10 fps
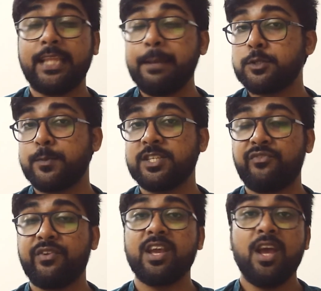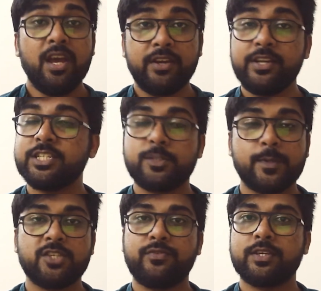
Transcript: theme-specific, region-specific